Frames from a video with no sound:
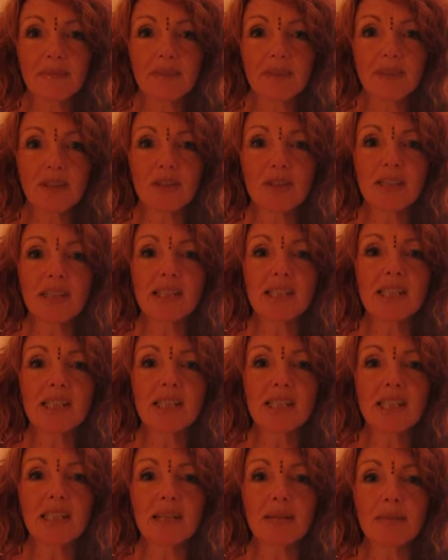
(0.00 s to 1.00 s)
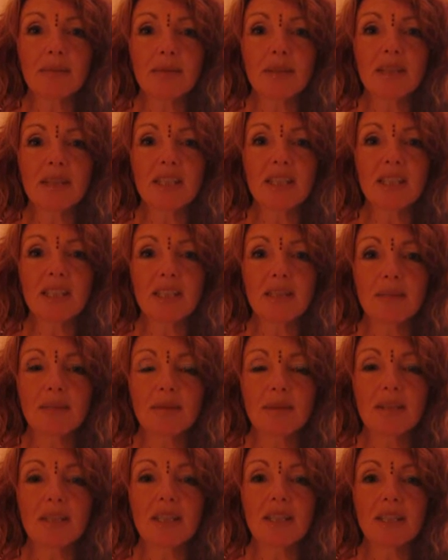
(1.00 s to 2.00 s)
to this deep, deep,
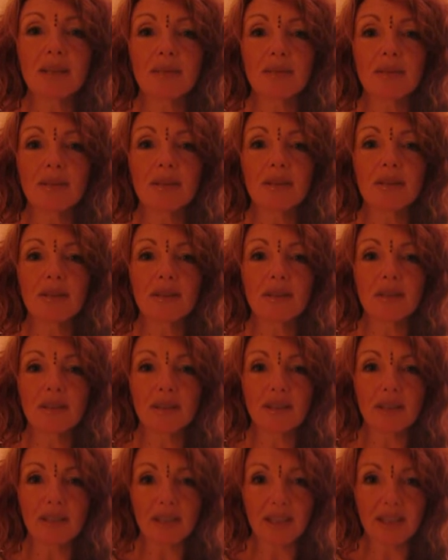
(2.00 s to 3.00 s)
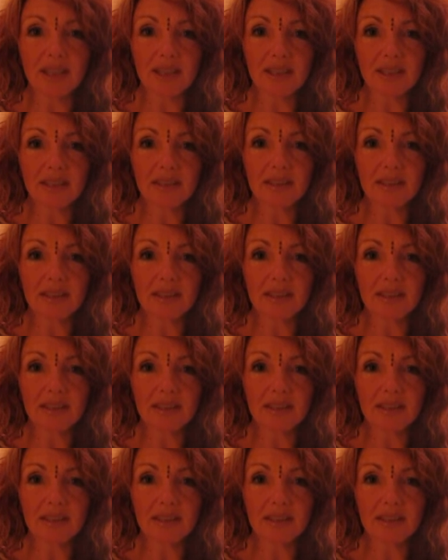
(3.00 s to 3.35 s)
deep longing